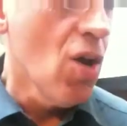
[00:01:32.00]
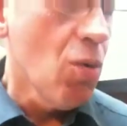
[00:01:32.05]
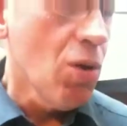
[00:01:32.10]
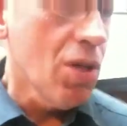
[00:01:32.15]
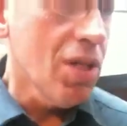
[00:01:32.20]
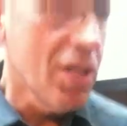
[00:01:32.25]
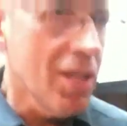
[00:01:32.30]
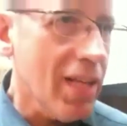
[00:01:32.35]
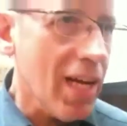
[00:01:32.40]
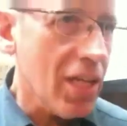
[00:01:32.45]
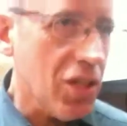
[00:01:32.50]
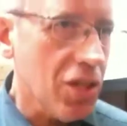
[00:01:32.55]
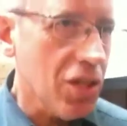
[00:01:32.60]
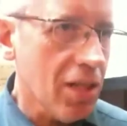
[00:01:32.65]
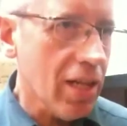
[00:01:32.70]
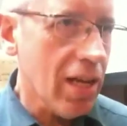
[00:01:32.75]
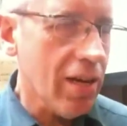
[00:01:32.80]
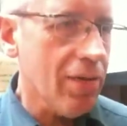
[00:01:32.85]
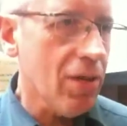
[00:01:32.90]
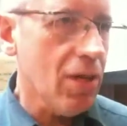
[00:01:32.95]
Well, at the national
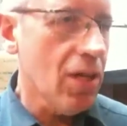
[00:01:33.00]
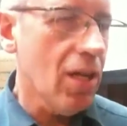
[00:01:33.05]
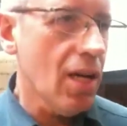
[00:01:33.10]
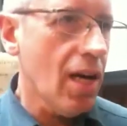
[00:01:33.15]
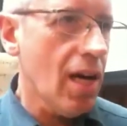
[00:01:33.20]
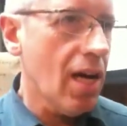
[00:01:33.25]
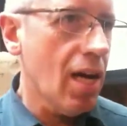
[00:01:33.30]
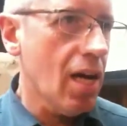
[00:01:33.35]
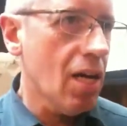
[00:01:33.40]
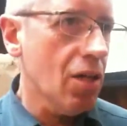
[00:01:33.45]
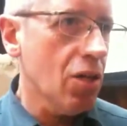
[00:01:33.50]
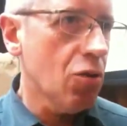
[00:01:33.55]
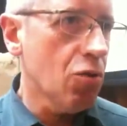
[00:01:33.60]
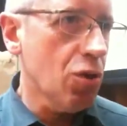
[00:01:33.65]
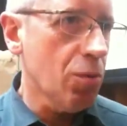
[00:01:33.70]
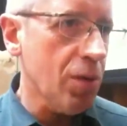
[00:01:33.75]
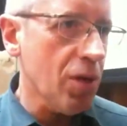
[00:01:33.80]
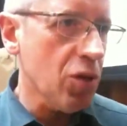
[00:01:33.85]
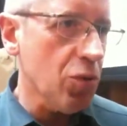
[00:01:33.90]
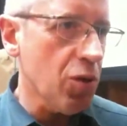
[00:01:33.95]
level, the
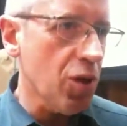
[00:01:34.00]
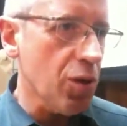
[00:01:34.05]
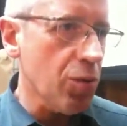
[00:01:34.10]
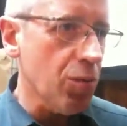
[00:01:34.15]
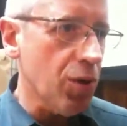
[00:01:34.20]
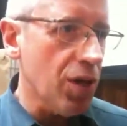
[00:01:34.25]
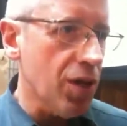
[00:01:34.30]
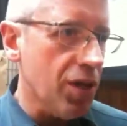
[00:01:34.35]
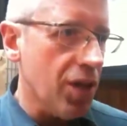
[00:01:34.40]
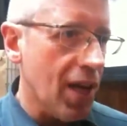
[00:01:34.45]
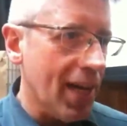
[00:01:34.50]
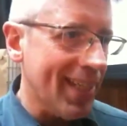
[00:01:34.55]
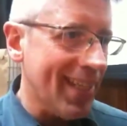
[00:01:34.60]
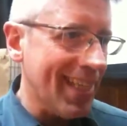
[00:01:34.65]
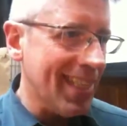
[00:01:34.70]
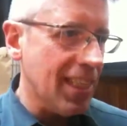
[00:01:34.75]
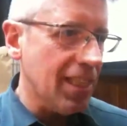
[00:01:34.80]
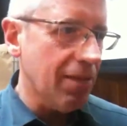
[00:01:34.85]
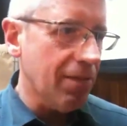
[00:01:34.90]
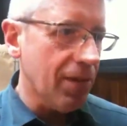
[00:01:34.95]
group I was working with
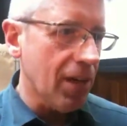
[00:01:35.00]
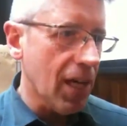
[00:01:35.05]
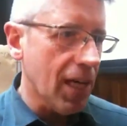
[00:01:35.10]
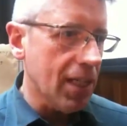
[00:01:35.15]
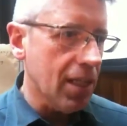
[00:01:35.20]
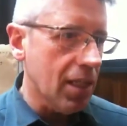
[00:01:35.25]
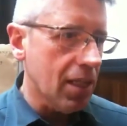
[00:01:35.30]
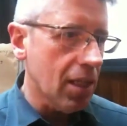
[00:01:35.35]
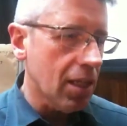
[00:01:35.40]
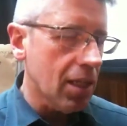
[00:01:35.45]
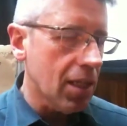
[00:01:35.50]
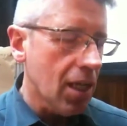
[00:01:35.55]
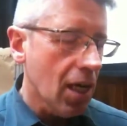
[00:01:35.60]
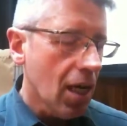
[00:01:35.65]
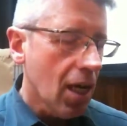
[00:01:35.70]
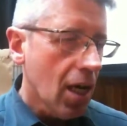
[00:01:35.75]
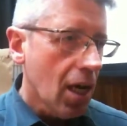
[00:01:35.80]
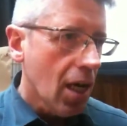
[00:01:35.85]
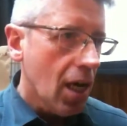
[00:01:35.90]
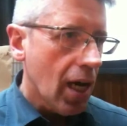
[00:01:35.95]
identified that
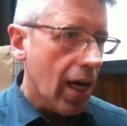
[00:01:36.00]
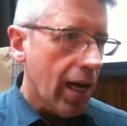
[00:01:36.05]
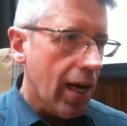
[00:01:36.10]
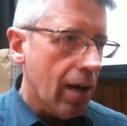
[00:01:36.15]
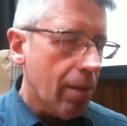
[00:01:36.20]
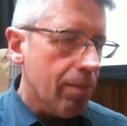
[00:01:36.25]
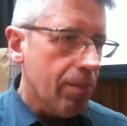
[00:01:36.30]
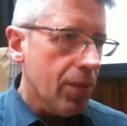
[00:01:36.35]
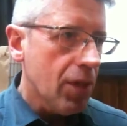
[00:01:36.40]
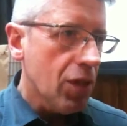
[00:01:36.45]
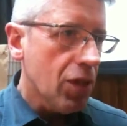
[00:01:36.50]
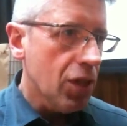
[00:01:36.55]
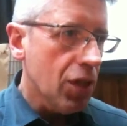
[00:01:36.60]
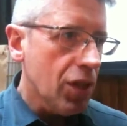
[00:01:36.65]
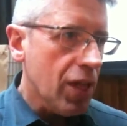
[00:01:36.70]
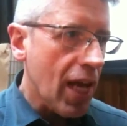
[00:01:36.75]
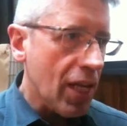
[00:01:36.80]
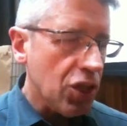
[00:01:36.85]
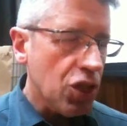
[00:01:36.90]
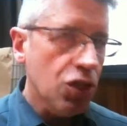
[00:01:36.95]
the
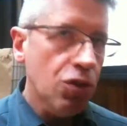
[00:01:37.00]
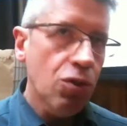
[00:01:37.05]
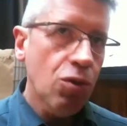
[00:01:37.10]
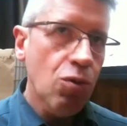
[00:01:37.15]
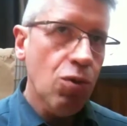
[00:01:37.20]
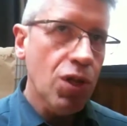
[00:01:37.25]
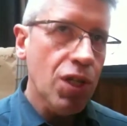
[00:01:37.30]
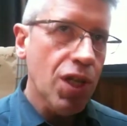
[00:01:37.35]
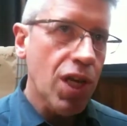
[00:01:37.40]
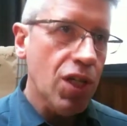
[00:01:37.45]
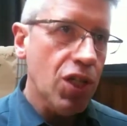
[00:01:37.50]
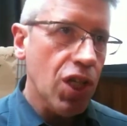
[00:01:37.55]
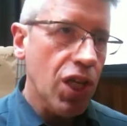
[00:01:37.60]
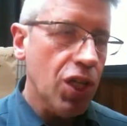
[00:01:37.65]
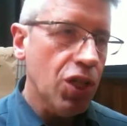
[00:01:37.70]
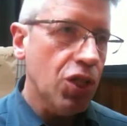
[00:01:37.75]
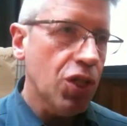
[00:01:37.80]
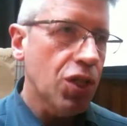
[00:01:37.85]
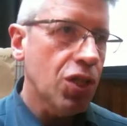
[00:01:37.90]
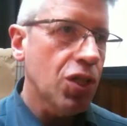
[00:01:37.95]
national
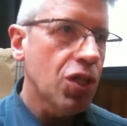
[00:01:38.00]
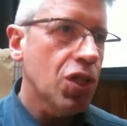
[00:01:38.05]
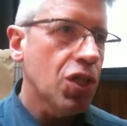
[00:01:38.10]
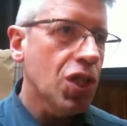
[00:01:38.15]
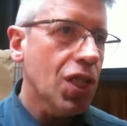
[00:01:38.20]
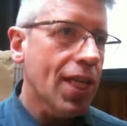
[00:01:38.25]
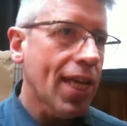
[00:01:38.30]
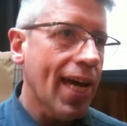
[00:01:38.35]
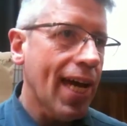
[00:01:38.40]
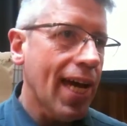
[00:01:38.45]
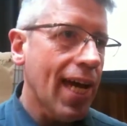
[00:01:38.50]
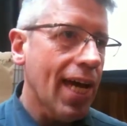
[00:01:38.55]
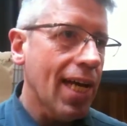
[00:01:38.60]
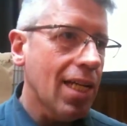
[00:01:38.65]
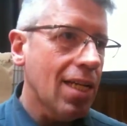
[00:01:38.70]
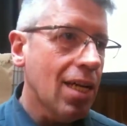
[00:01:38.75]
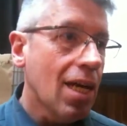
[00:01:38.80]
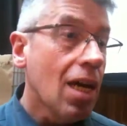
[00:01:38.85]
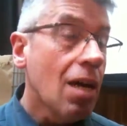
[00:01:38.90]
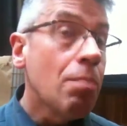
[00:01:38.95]
organisations
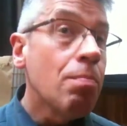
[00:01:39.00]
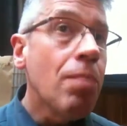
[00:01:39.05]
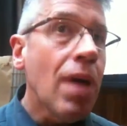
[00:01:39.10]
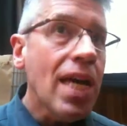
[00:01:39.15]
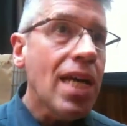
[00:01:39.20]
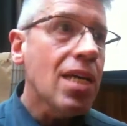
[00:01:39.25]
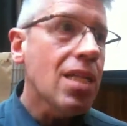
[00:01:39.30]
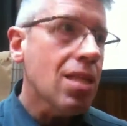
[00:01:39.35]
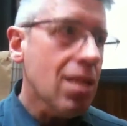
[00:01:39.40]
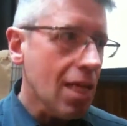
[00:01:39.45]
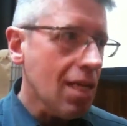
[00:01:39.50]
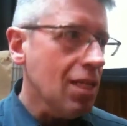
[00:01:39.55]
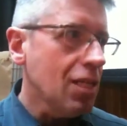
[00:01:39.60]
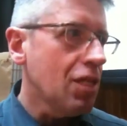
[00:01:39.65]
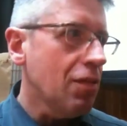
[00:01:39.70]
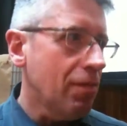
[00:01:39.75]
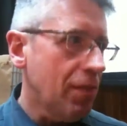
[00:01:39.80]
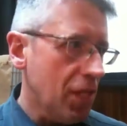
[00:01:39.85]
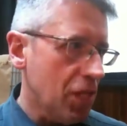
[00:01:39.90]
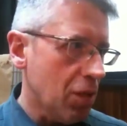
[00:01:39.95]
can make
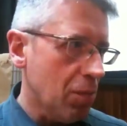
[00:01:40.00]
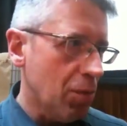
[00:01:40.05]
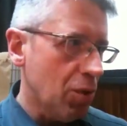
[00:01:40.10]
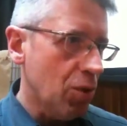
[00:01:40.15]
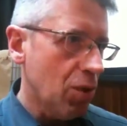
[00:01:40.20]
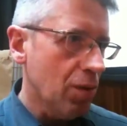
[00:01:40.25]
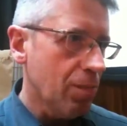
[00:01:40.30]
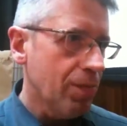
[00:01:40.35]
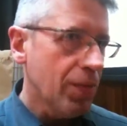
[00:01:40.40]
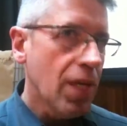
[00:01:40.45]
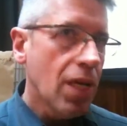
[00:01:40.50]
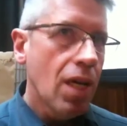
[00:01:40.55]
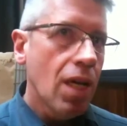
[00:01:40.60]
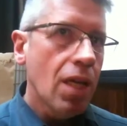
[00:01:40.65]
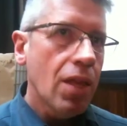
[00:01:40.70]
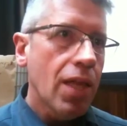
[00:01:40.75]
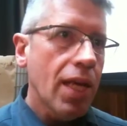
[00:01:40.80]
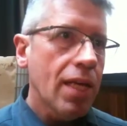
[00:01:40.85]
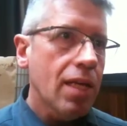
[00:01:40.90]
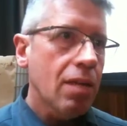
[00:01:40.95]
things visible.
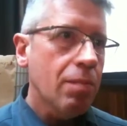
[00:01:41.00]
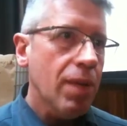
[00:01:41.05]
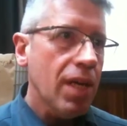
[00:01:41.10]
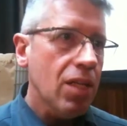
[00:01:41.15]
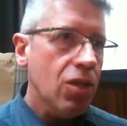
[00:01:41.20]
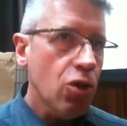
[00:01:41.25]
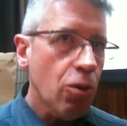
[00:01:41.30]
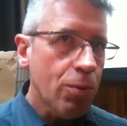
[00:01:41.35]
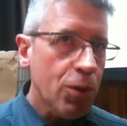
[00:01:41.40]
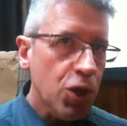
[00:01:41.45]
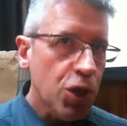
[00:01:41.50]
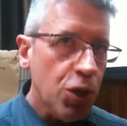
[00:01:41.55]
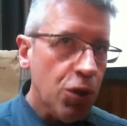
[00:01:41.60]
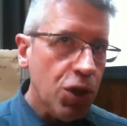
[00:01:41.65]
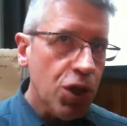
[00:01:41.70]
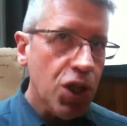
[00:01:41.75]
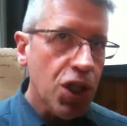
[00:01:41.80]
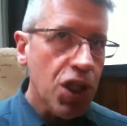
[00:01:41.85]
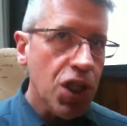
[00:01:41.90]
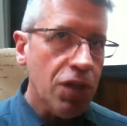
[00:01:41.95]
They can make the
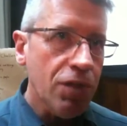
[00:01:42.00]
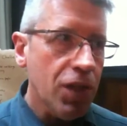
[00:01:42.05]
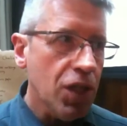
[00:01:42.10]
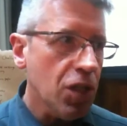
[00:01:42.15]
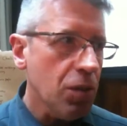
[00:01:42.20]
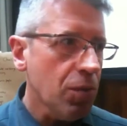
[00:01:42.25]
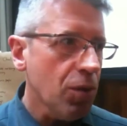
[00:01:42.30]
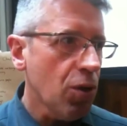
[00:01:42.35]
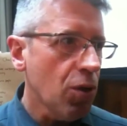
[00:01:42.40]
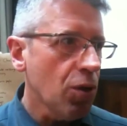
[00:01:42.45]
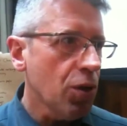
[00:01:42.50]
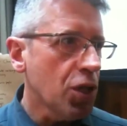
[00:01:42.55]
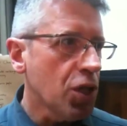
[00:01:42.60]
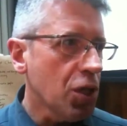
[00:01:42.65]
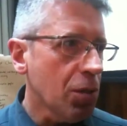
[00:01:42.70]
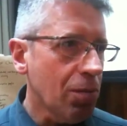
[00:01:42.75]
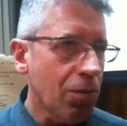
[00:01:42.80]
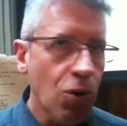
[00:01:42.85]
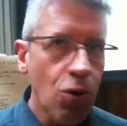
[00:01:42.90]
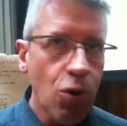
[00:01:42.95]
opportunities visible, the
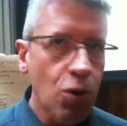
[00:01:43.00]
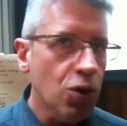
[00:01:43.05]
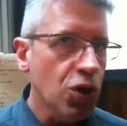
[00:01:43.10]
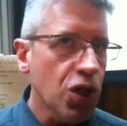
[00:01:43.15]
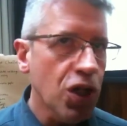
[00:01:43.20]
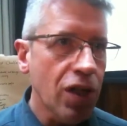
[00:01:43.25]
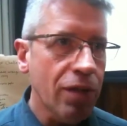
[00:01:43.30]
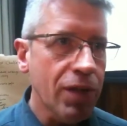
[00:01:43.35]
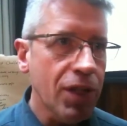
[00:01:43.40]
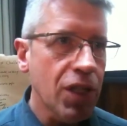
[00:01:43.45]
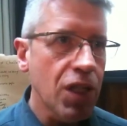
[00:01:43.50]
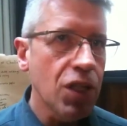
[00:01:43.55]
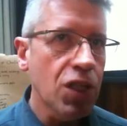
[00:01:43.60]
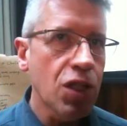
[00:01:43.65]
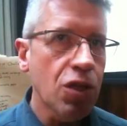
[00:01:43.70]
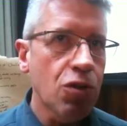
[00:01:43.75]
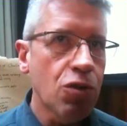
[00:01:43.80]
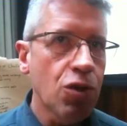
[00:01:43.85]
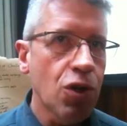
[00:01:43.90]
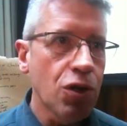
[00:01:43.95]
support services
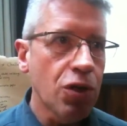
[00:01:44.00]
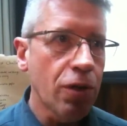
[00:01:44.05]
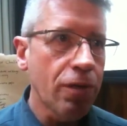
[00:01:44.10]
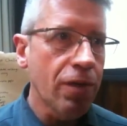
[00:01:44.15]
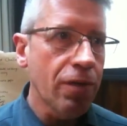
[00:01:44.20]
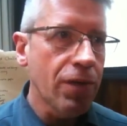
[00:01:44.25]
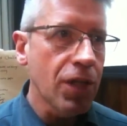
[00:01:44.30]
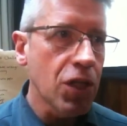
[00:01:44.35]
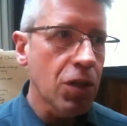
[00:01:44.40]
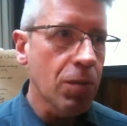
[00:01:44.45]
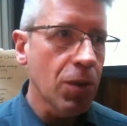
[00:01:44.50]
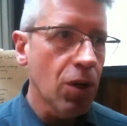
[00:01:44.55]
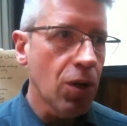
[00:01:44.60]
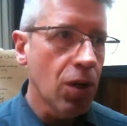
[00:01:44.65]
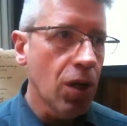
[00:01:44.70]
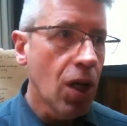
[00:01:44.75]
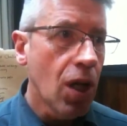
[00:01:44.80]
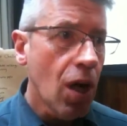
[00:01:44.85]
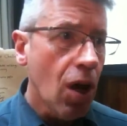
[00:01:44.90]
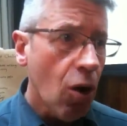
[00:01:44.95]
that are on offer
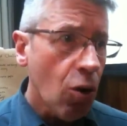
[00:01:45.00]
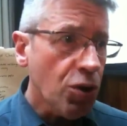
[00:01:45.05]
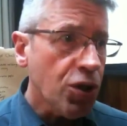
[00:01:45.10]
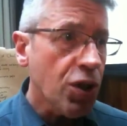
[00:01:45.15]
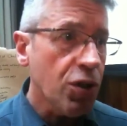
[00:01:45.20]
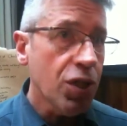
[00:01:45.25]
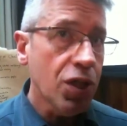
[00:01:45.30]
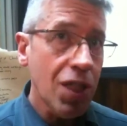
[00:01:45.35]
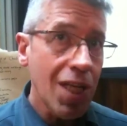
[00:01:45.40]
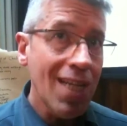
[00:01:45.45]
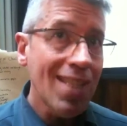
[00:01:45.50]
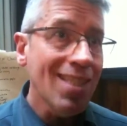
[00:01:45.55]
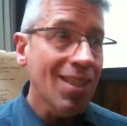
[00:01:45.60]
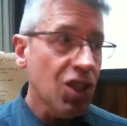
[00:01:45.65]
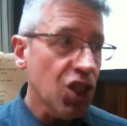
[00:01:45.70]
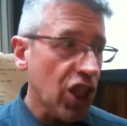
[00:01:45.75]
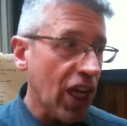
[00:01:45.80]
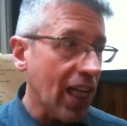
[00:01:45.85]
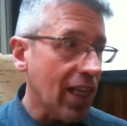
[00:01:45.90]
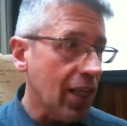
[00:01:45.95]
visible, also the needs and
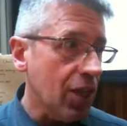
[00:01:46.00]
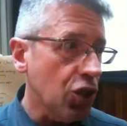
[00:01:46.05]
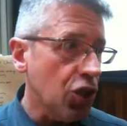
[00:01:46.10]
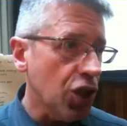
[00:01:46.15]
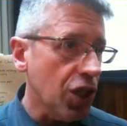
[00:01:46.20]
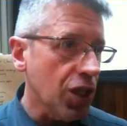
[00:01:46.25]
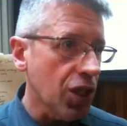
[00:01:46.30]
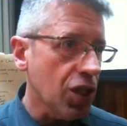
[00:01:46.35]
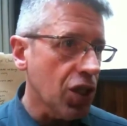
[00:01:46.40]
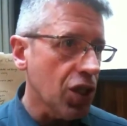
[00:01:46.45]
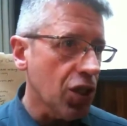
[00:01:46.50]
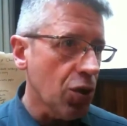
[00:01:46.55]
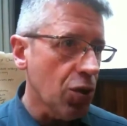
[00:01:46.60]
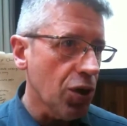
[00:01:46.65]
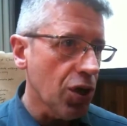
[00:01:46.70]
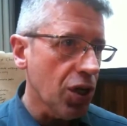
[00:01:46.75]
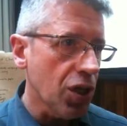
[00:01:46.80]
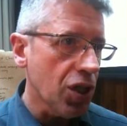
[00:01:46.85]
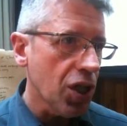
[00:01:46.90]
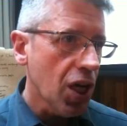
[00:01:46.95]
challenges, so
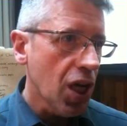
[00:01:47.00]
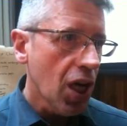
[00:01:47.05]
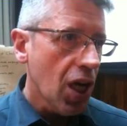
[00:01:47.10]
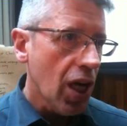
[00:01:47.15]
that